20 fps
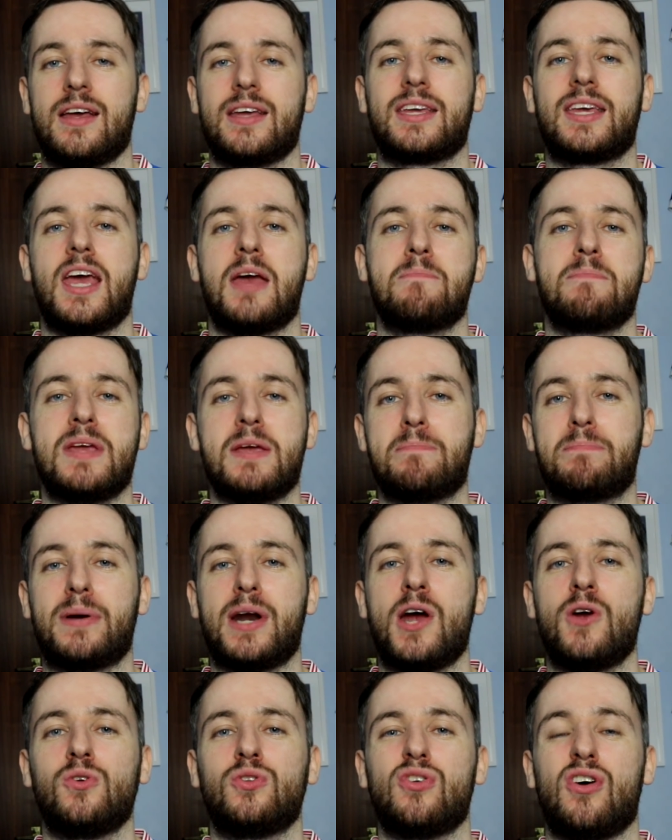can be
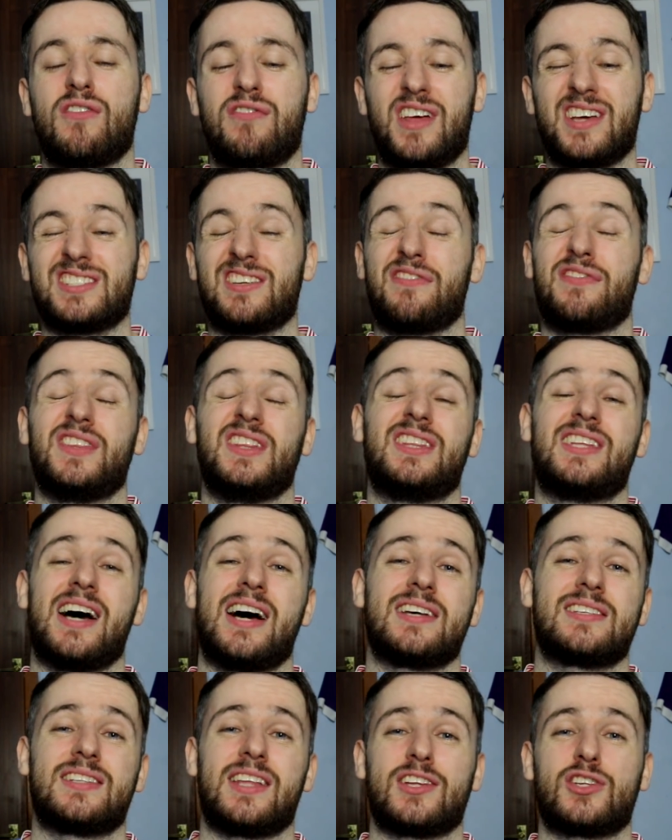proud of. That's a
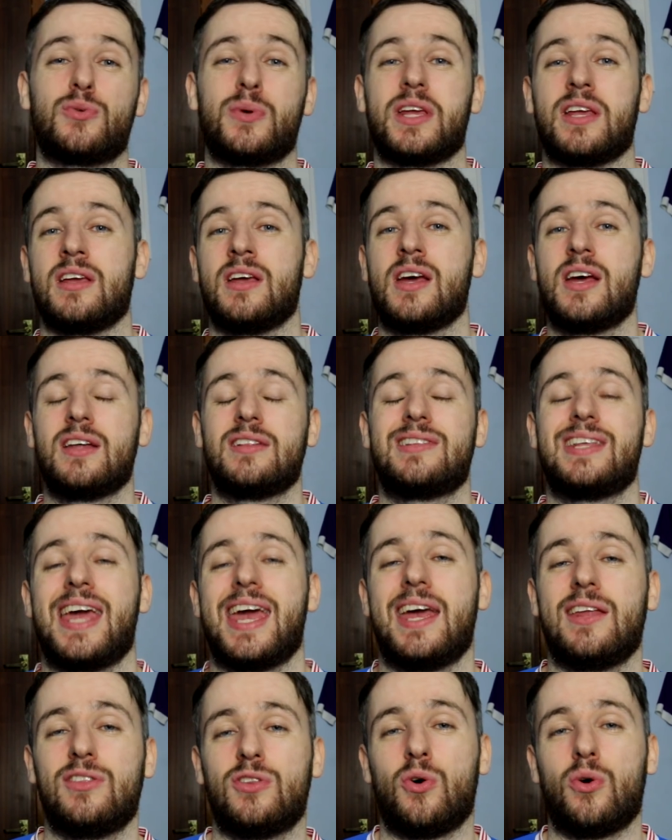fantastic tweet to
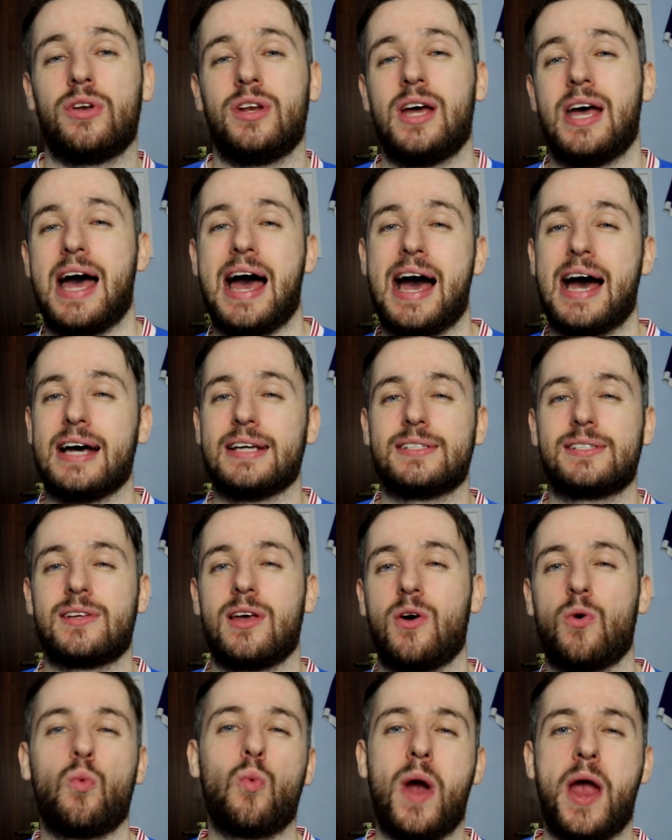end on as
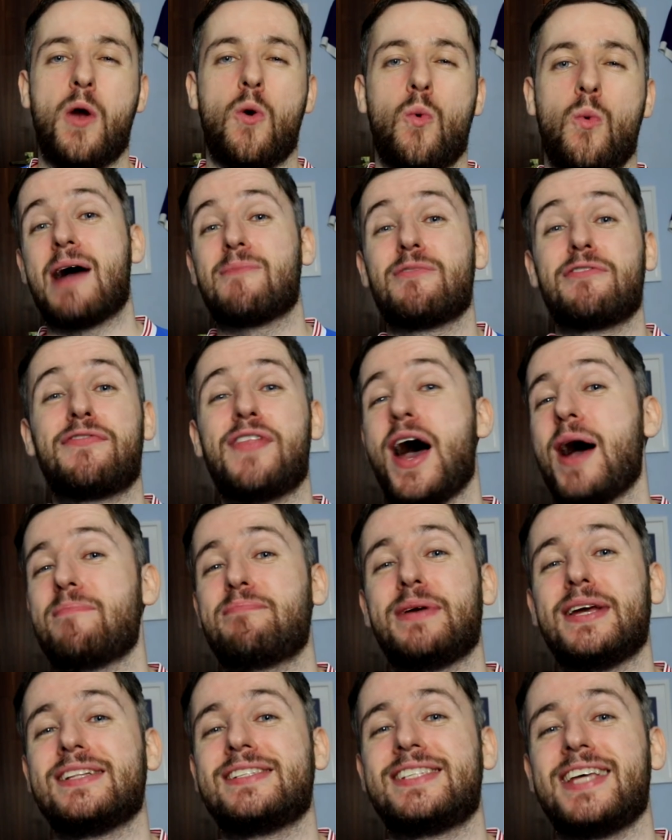well. And with that
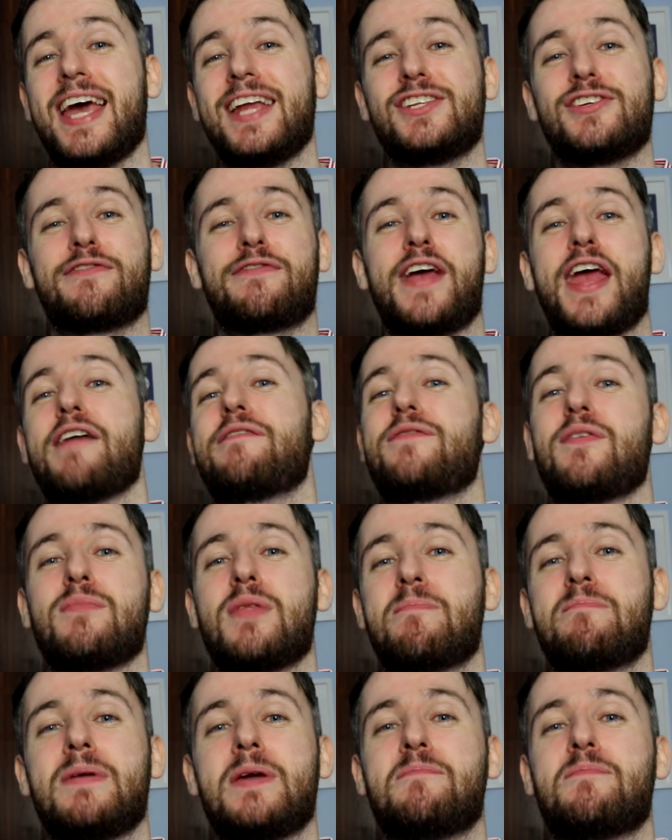being said, you've heard from the
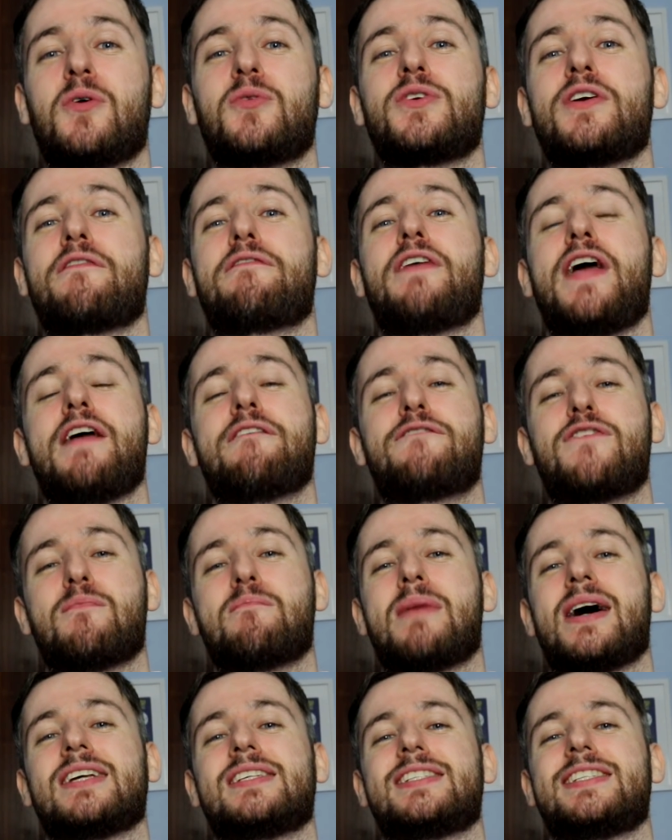people, you've heard from
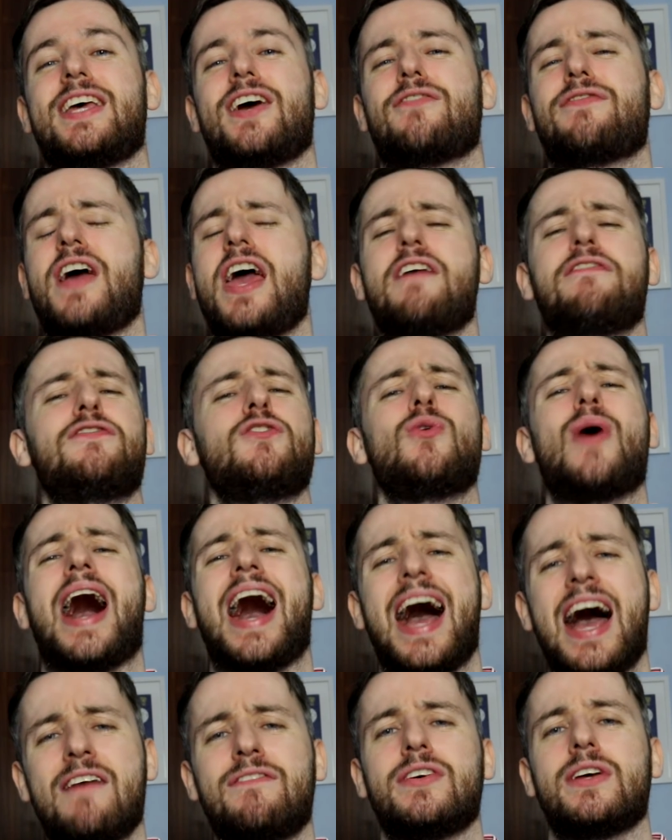myself. If you
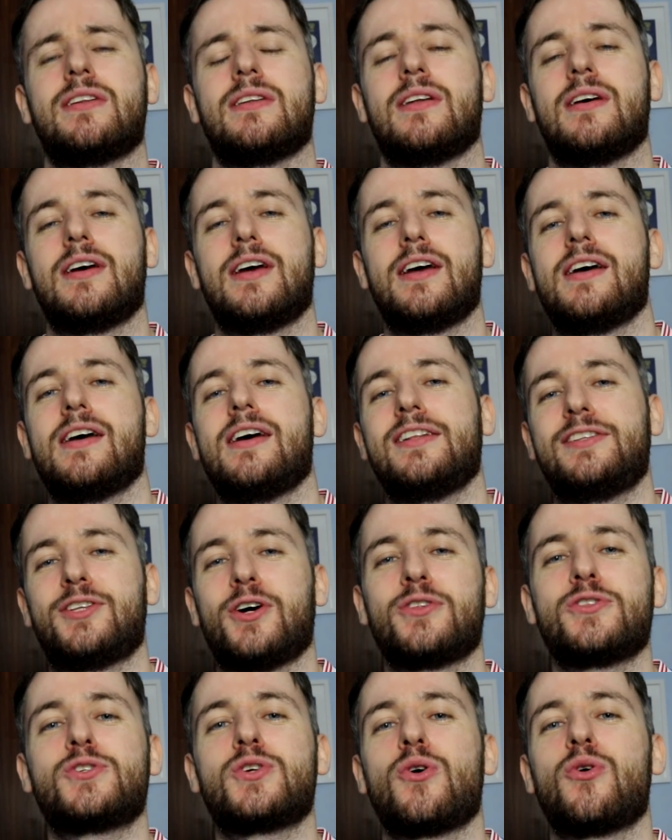haven't
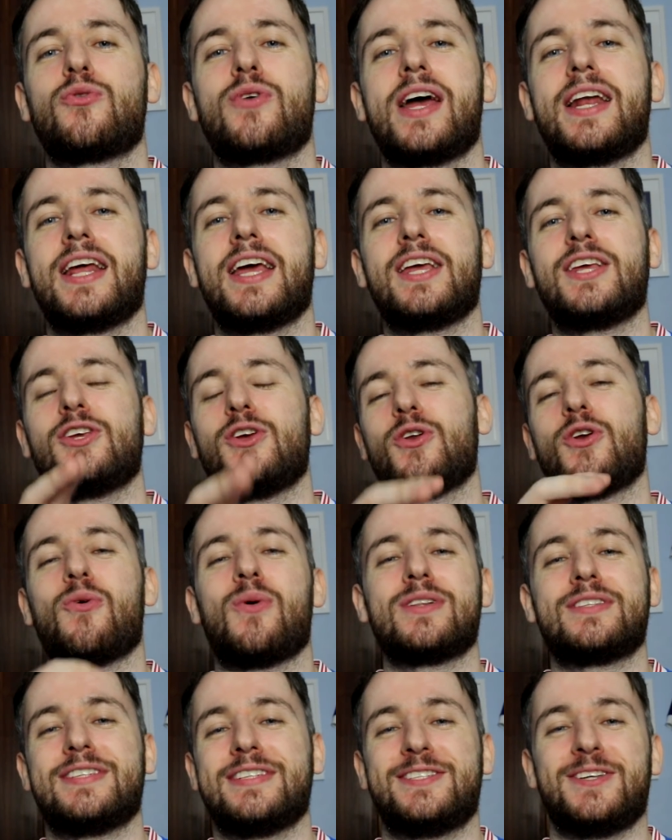done so already, you know
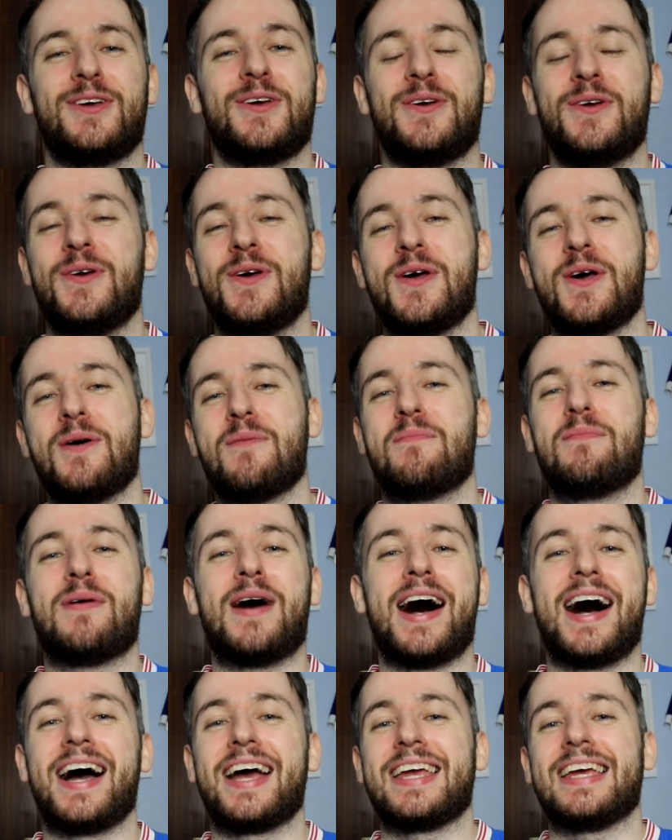what to do
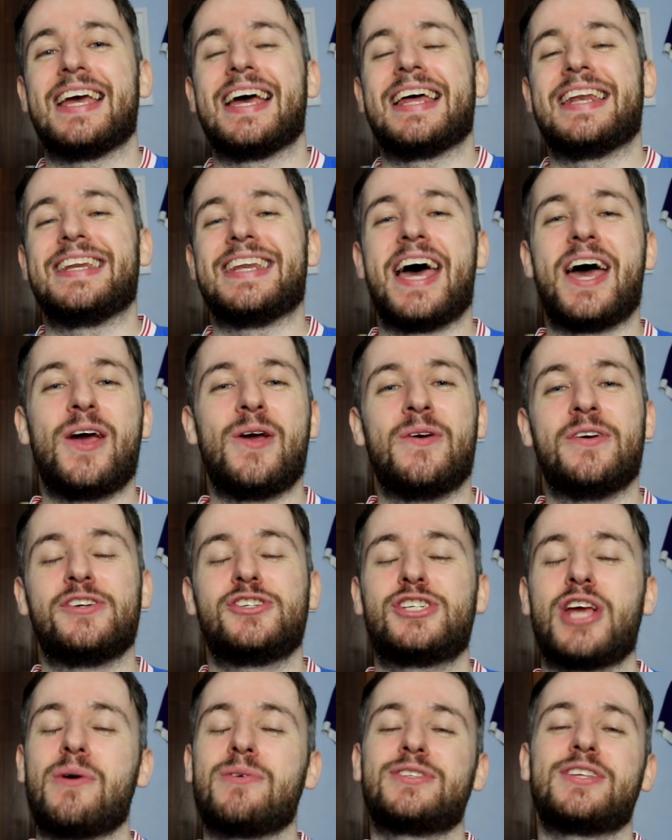by now.
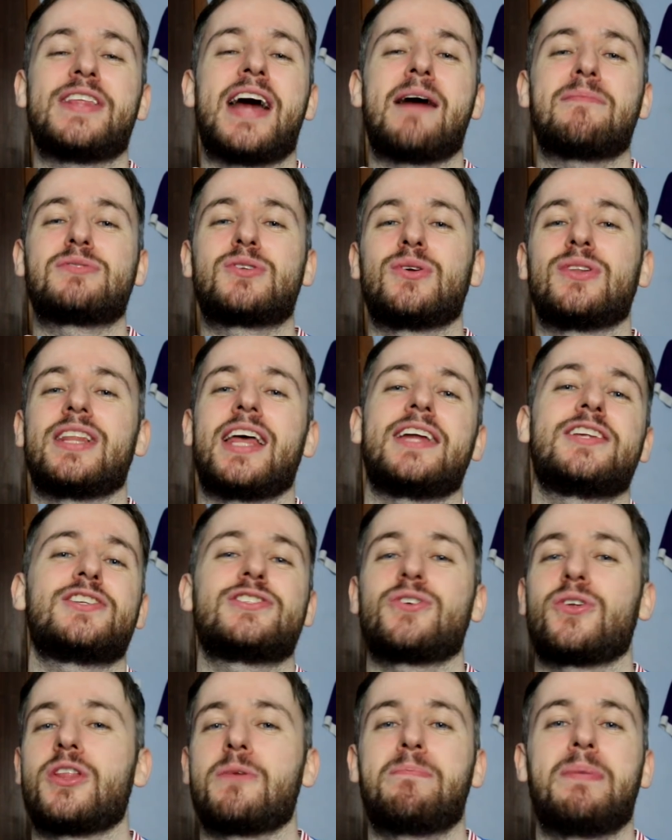Shout out to the absolute legends
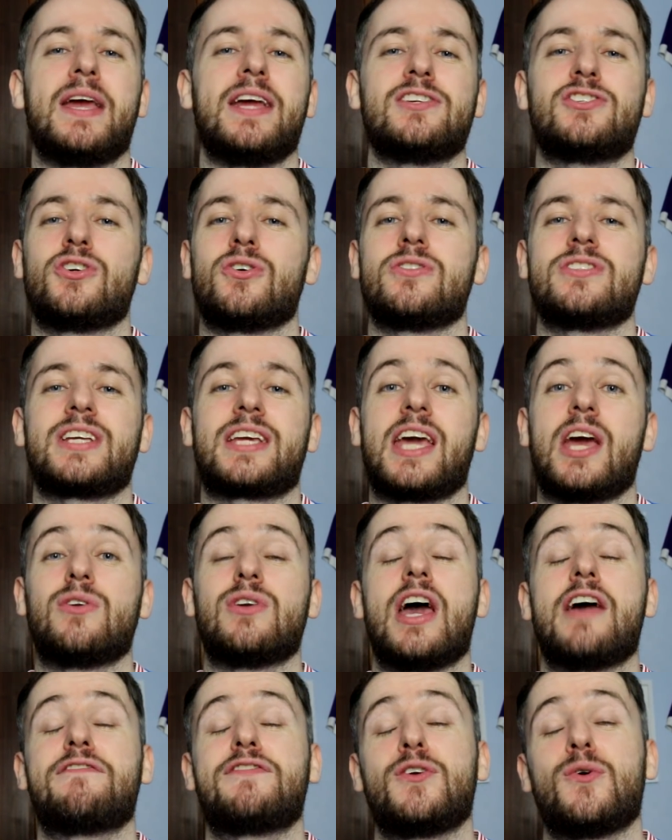on the Patreon's account
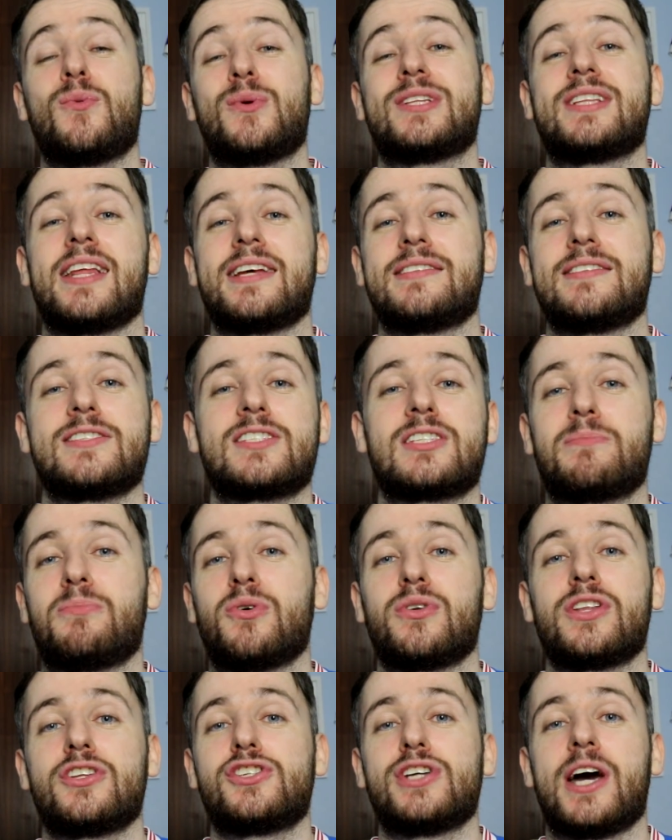if you would like to
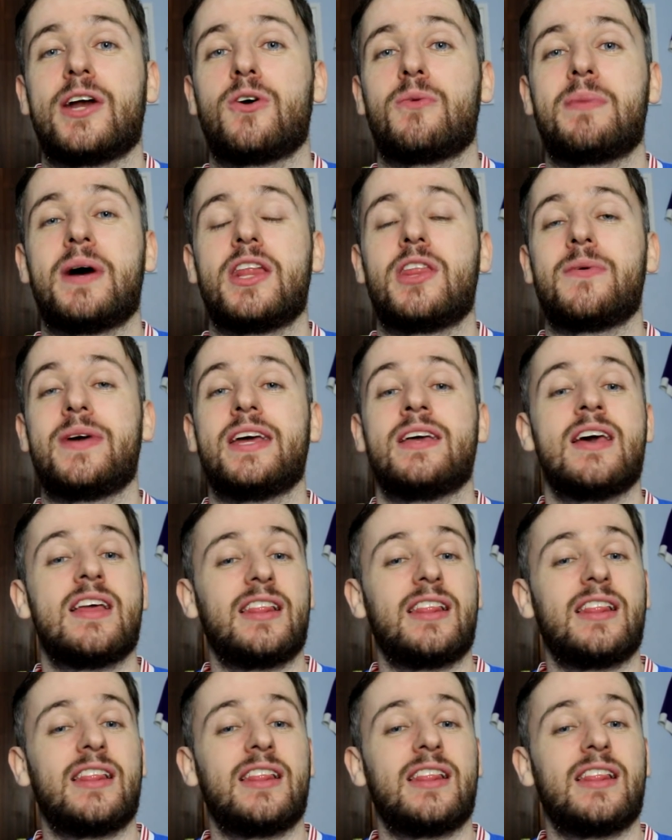support the channel, by the way.